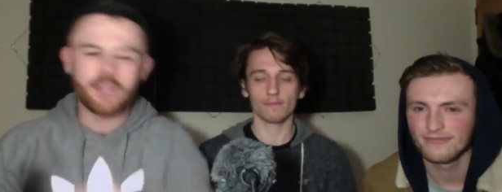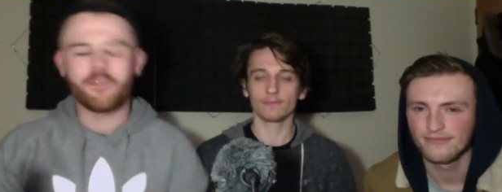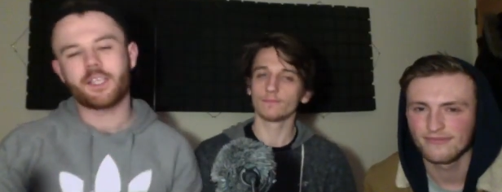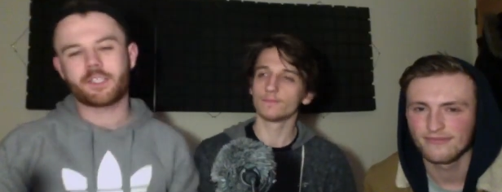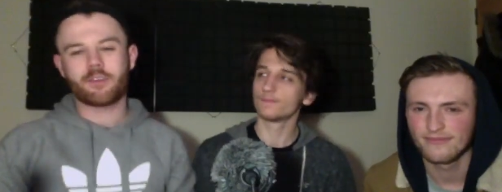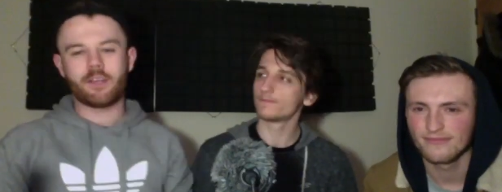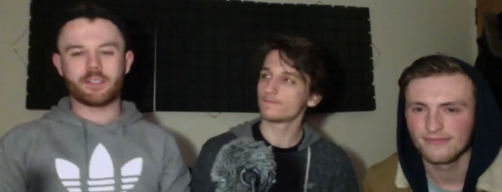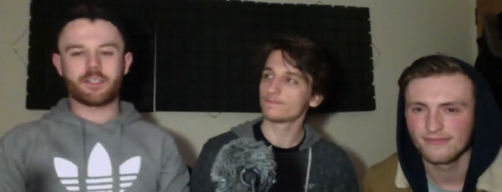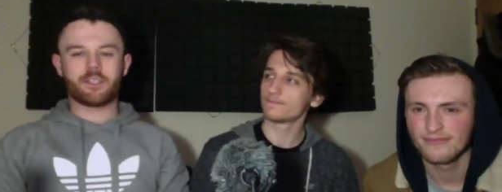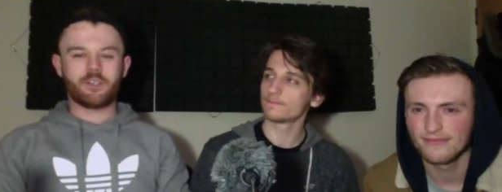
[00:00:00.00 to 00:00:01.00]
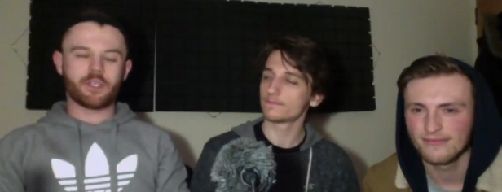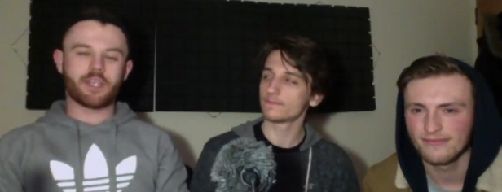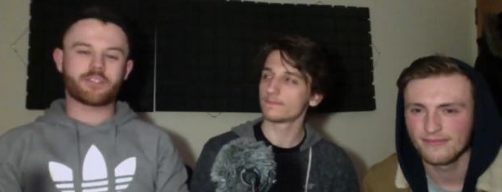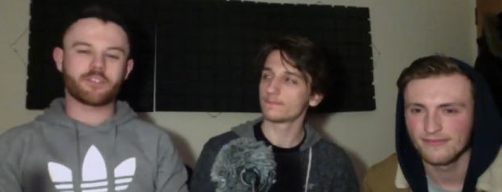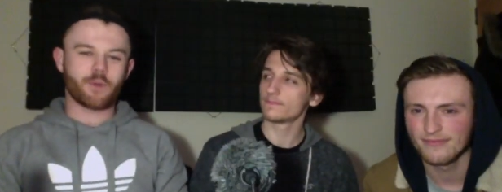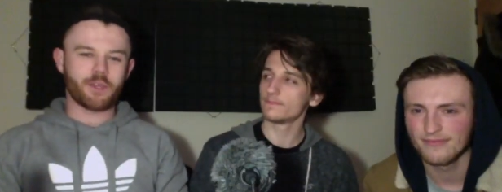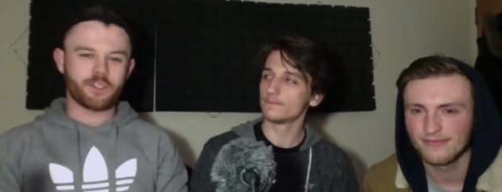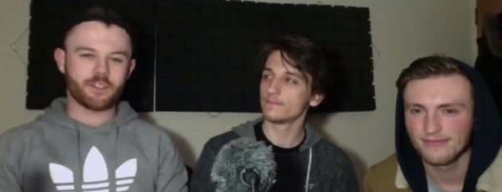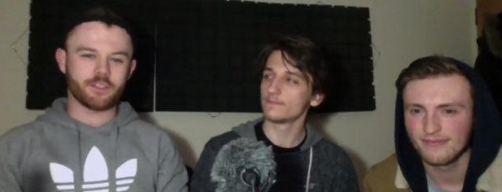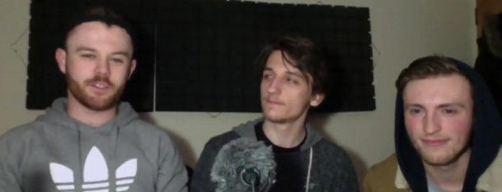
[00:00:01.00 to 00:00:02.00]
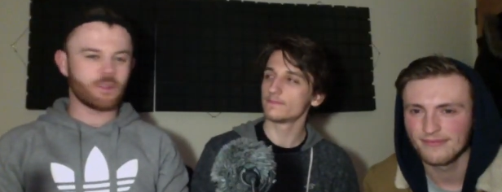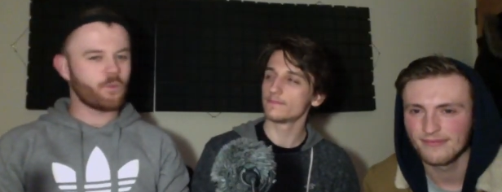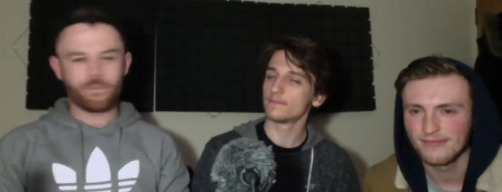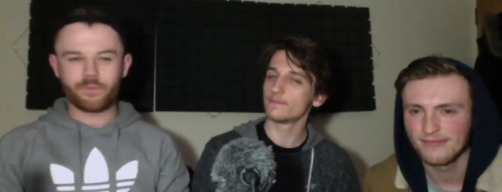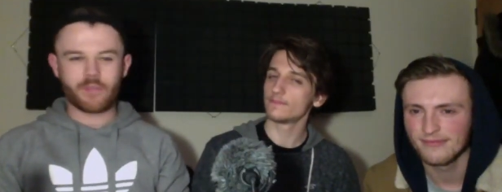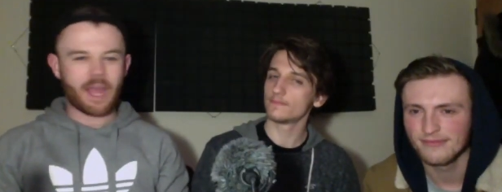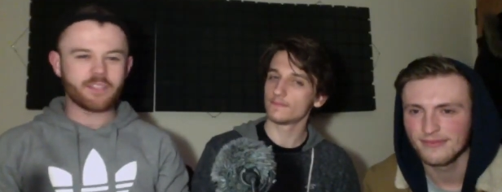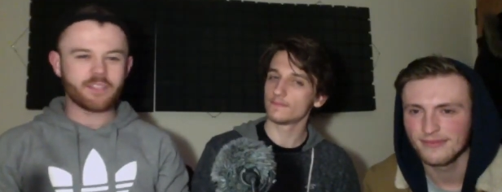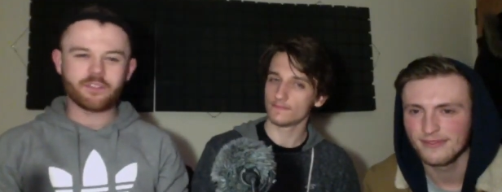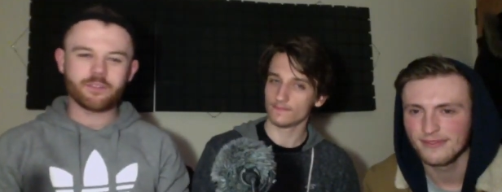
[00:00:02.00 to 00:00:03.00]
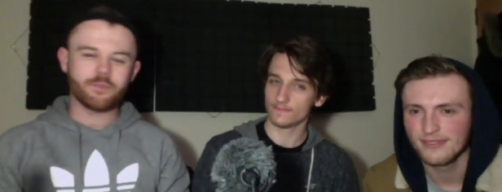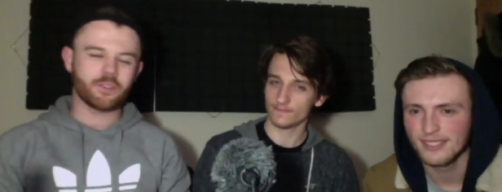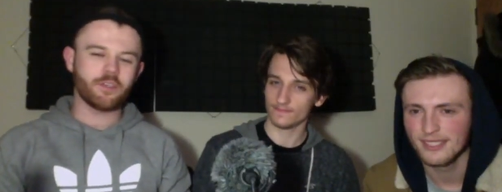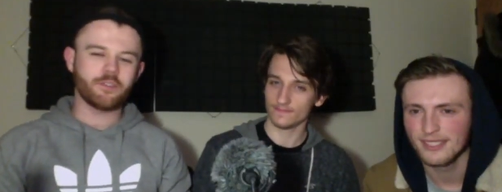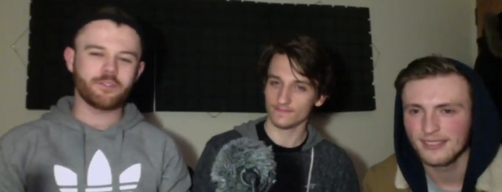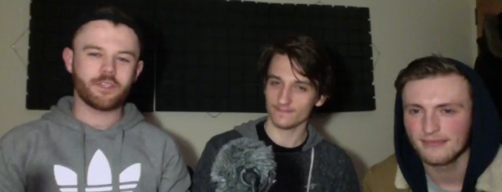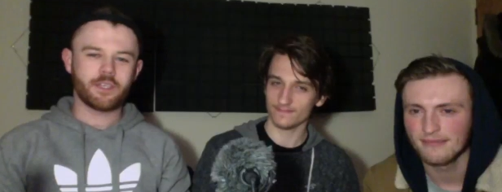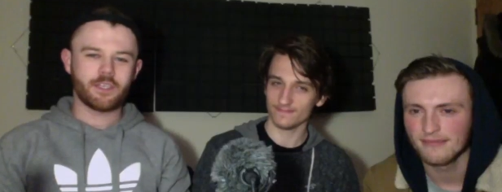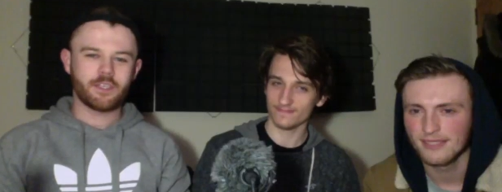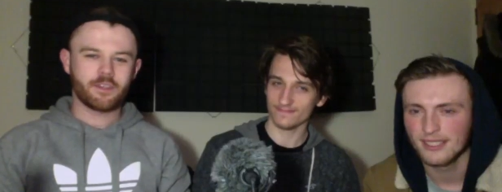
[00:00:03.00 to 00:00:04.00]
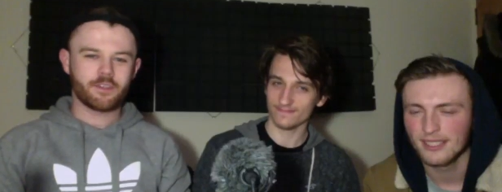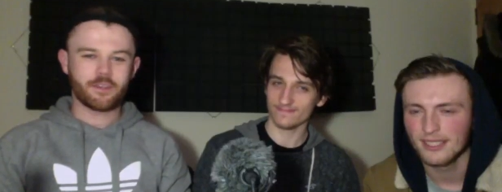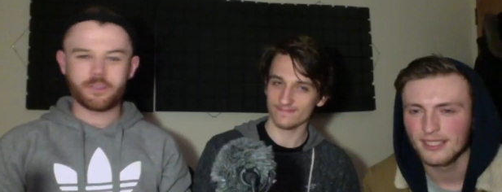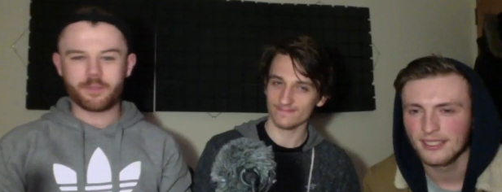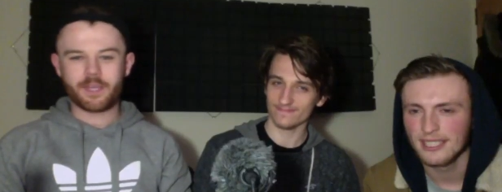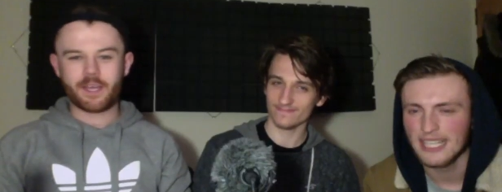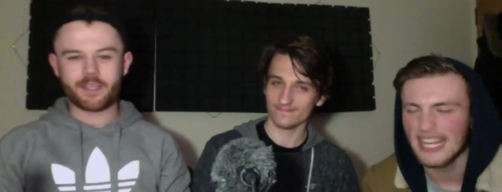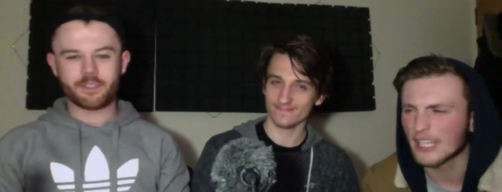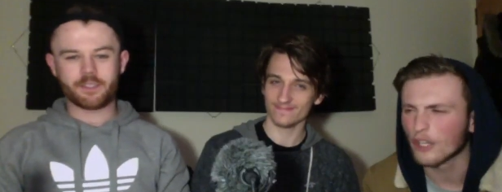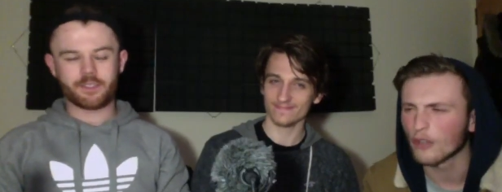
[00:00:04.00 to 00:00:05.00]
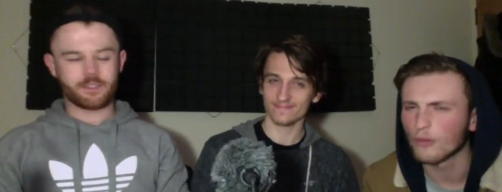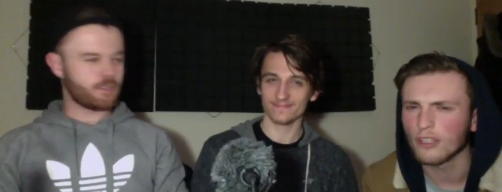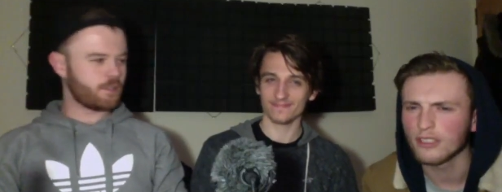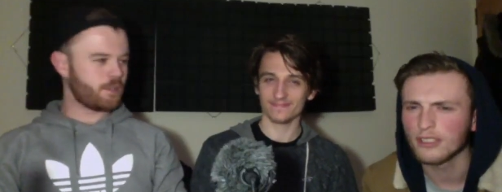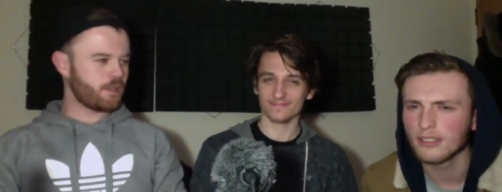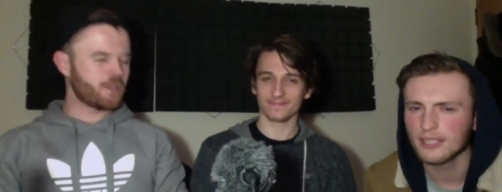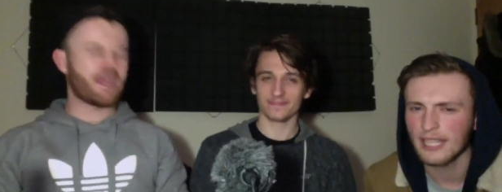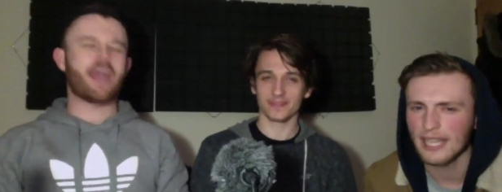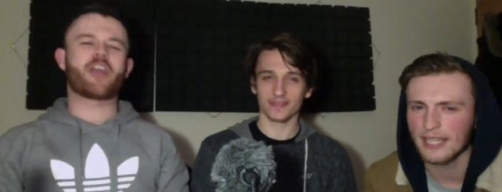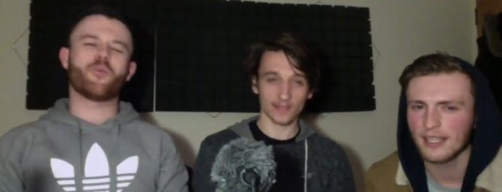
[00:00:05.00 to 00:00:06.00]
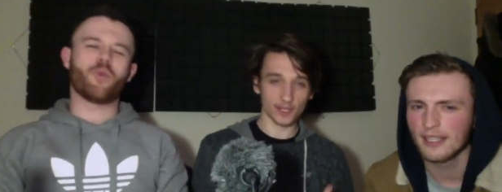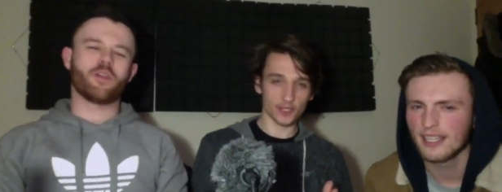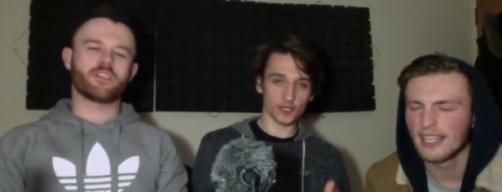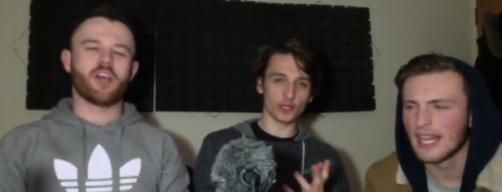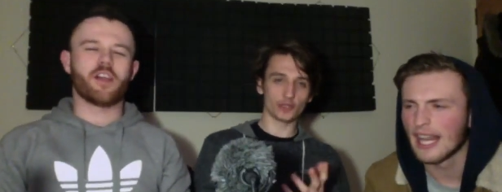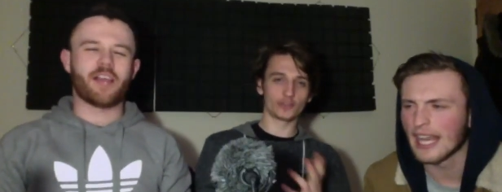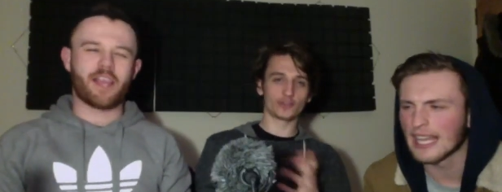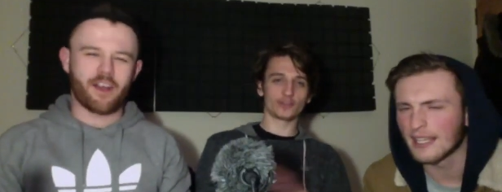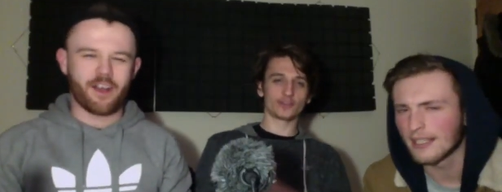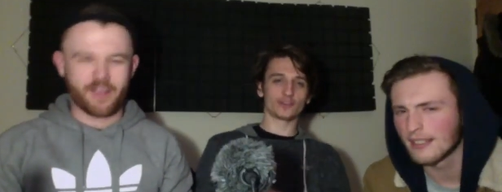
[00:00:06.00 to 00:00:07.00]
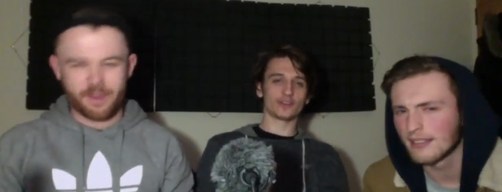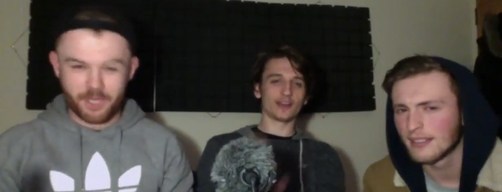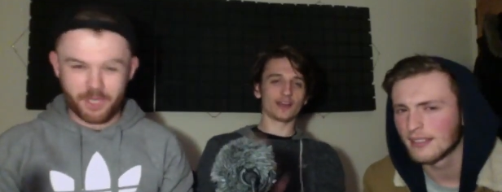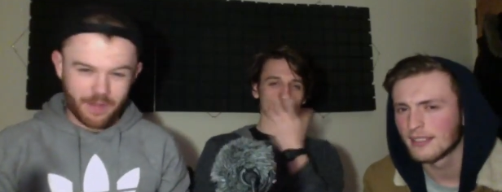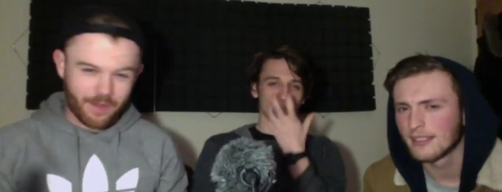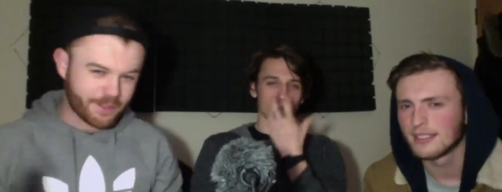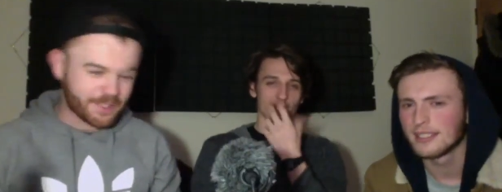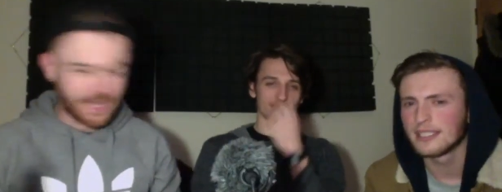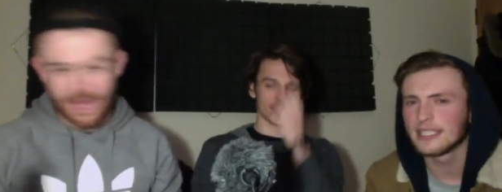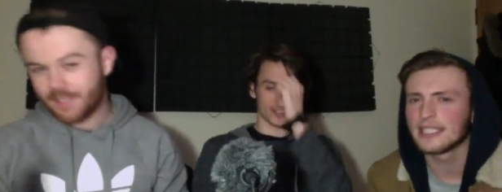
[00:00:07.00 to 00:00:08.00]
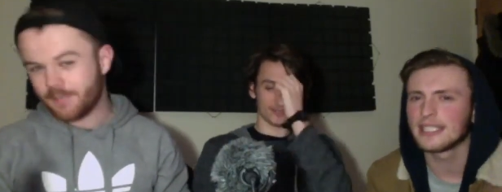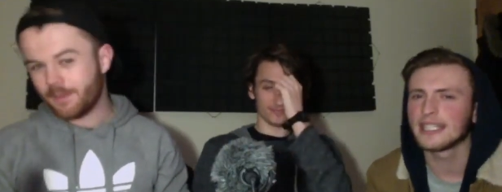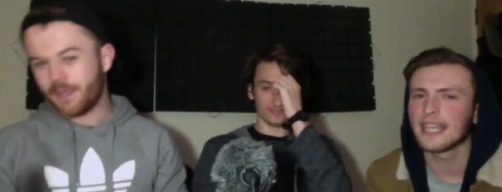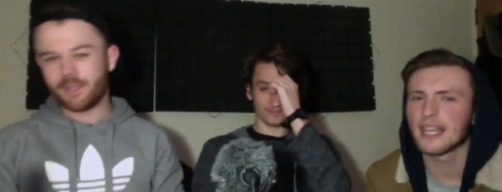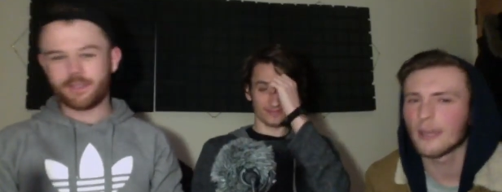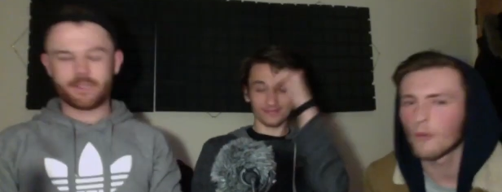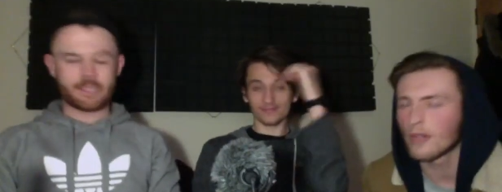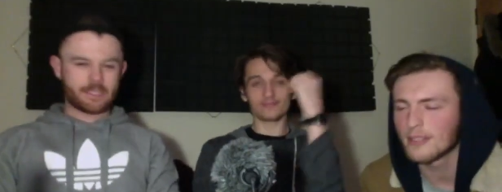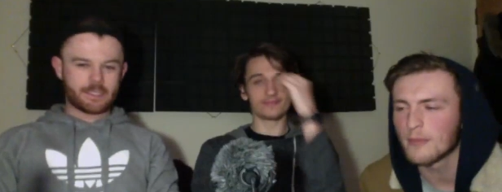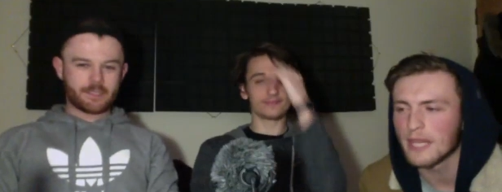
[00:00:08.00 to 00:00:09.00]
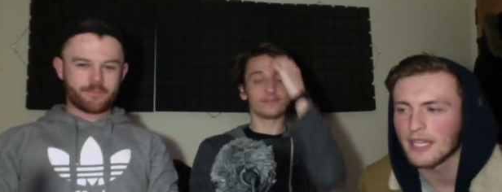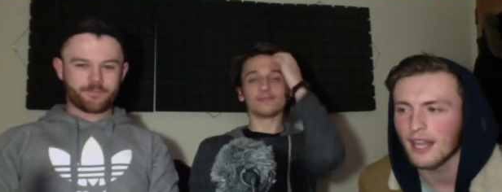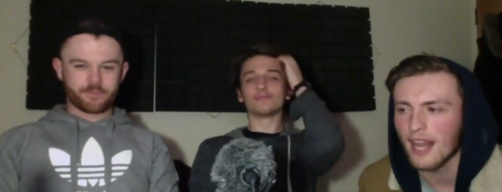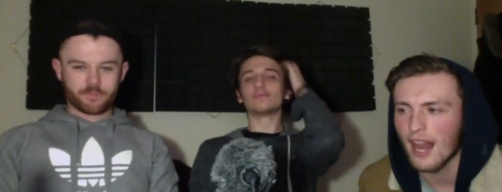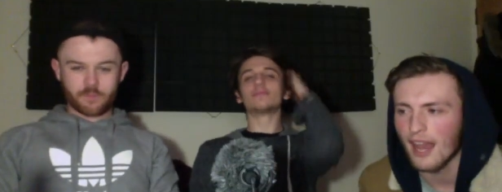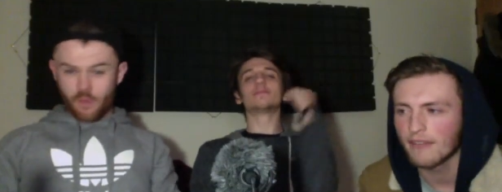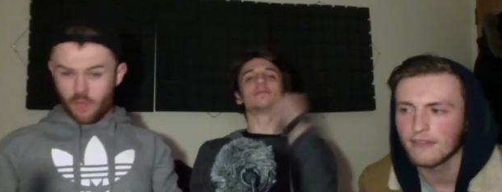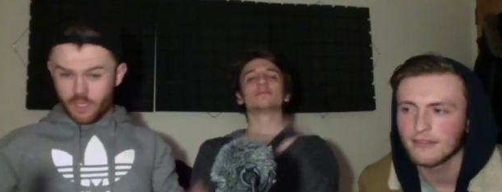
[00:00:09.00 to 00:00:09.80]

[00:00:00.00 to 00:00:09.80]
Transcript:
Speaker 1: of our screen that says you can ask us questions. So ask us some stuff.
Speaker 2: Throw something else. Like good ones. Yeah, like, good like ones. Good, like, like, oh, give me a, a shout out, say hi to me. Yeah, like what's the meaning of life?
Speaker 1: The